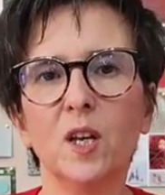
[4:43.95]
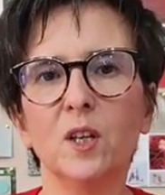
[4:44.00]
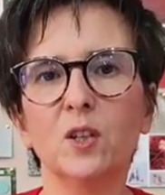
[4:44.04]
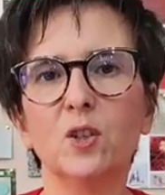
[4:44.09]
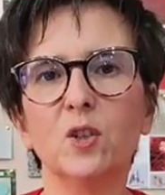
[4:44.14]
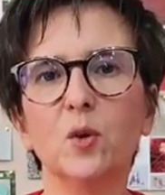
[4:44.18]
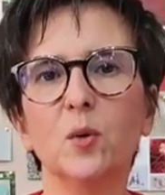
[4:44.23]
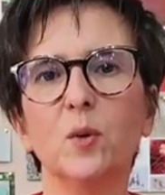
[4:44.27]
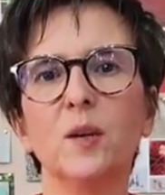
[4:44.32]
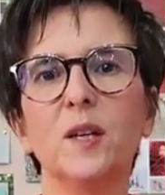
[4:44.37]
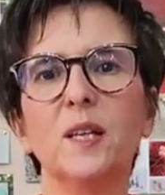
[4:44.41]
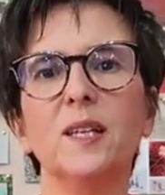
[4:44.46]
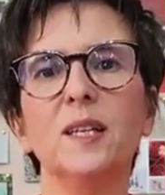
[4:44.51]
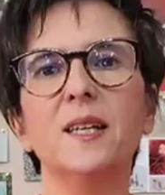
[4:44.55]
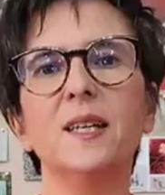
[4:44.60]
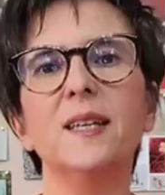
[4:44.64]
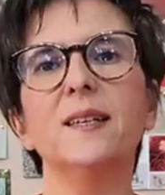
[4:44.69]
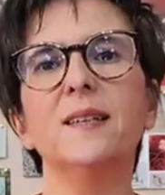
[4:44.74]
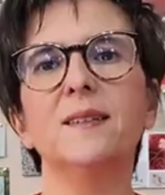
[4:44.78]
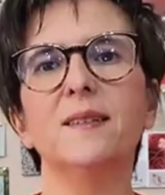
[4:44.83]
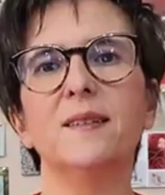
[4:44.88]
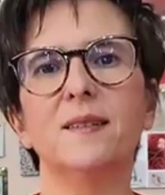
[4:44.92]
so he
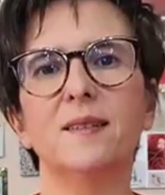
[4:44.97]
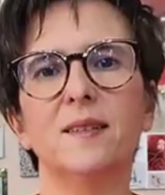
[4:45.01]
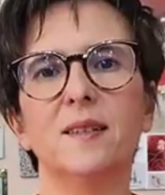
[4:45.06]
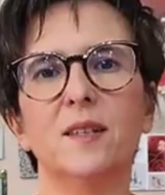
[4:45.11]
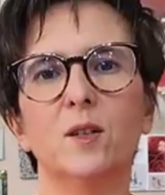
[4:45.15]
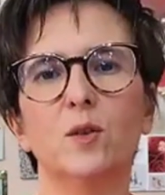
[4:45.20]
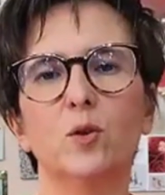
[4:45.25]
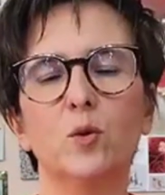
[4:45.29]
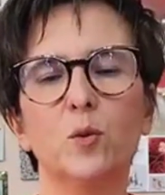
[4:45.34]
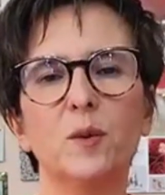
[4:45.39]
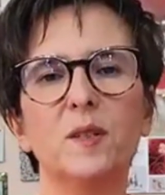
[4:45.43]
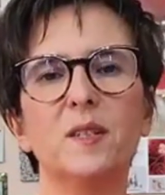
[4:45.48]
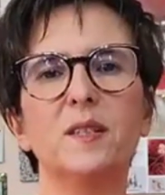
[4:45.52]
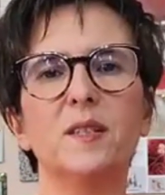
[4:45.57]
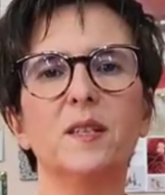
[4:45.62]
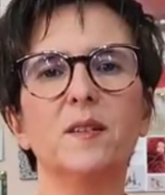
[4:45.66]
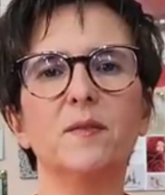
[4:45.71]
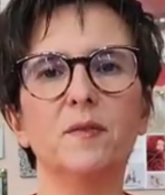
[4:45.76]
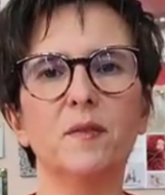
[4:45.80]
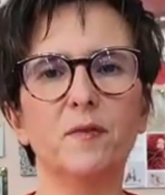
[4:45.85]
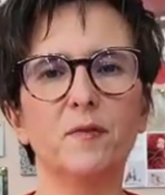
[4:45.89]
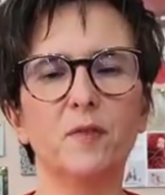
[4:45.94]
needs to
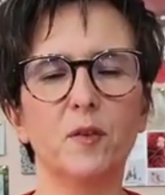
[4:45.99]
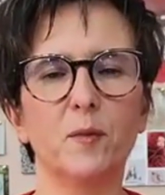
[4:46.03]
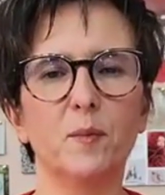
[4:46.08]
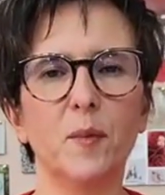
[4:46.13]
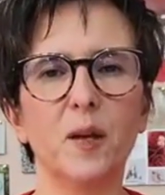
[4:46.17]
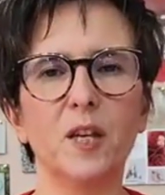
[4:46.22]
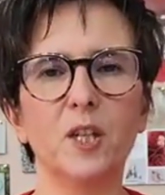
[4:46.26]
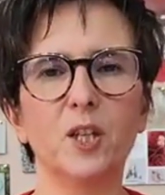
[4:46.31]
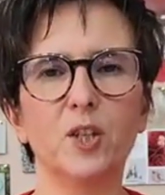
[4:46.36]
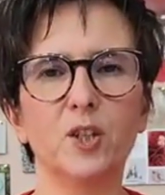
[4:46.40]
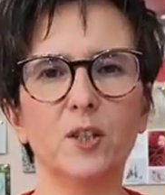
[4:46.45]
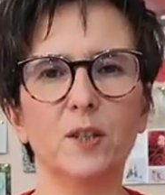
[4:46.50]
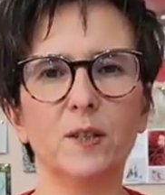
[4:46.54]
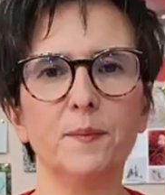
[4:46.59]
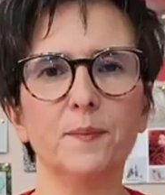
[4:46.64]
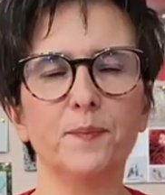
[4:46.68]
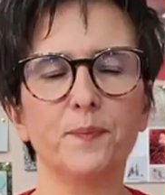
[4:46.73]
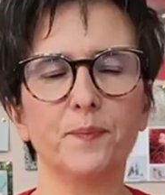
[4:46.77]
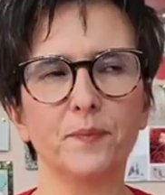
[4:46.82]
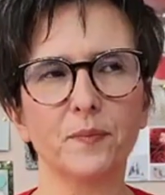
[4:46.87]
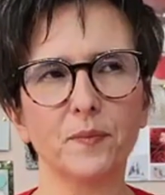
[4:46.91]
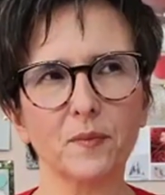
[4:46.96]
receive
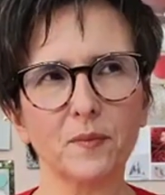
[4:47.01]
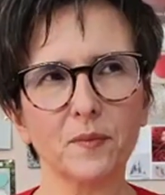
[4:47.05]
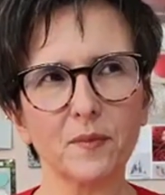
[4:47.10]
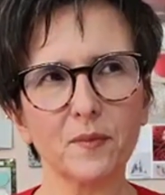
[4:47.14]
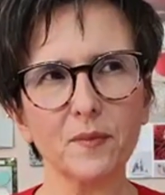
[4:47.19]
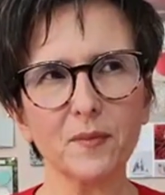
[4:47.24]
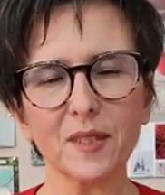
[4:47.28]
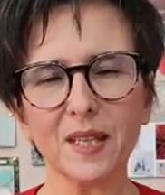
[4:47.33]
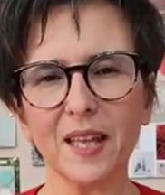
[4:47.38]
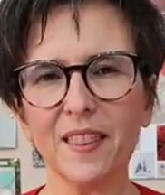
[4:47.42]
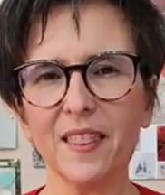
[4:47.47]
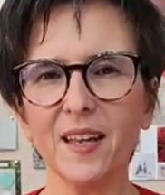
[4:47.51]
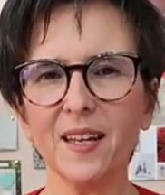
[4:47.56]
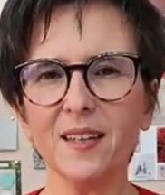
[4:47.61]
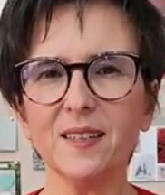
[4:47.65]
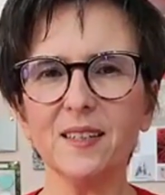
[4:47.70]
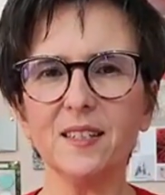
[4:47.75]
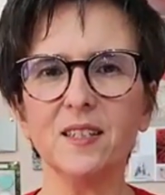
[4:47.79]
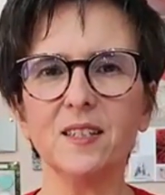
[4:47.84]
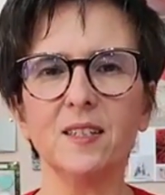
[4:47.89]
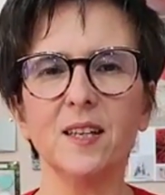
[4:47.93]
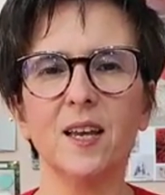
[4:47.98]
information that
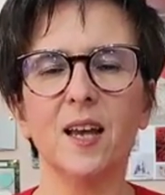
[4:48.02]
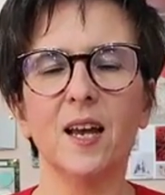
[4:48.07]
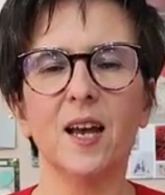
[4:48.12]
is